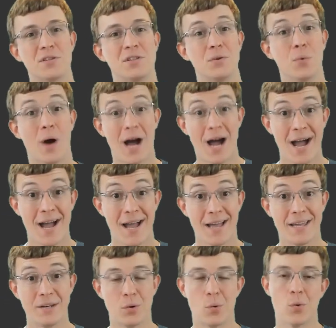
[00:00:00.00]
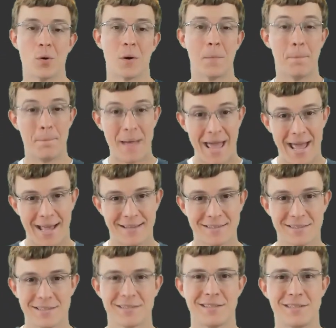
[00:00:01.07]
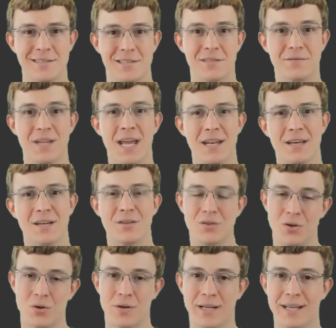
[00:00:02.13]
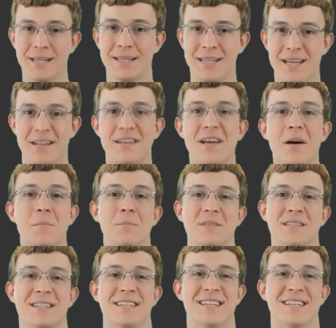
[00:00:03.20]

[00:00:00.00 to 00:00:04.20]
to hide or mask sensitive data during data dumps.